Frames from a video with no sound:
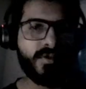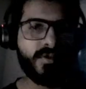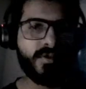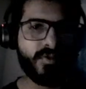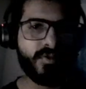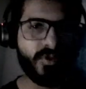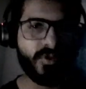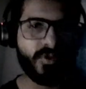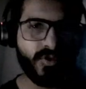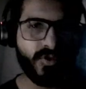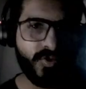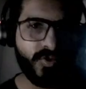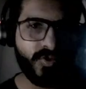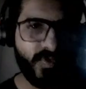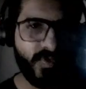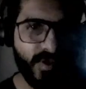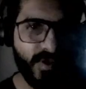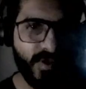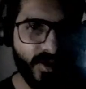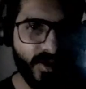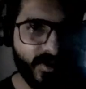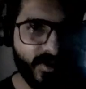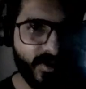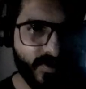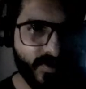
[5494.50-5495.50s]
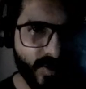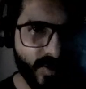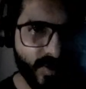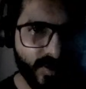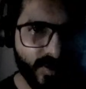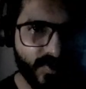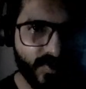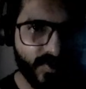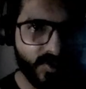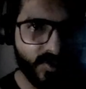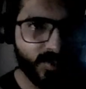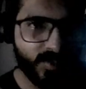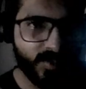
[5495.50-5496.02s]
So you see, it's very
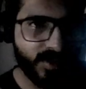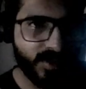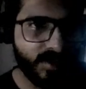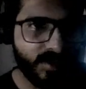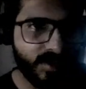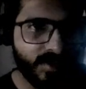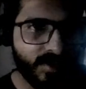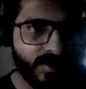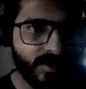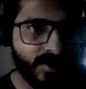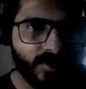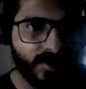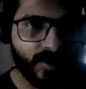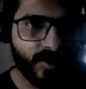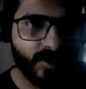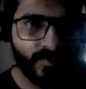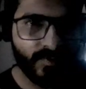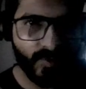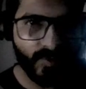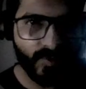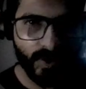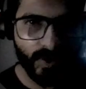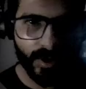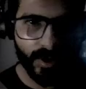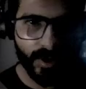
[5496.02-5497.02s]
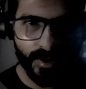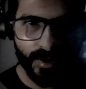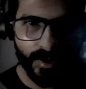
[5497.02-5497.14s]
simple. You have to write li,